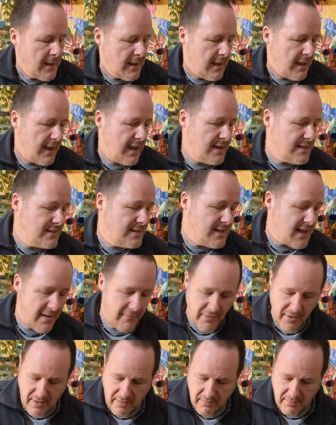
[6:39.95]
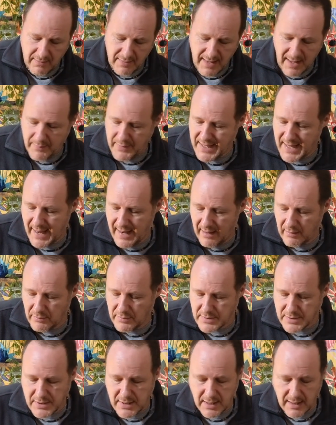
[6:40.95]
It's never let me down,
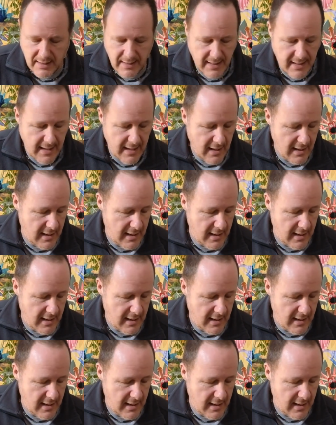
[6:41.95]
certainly.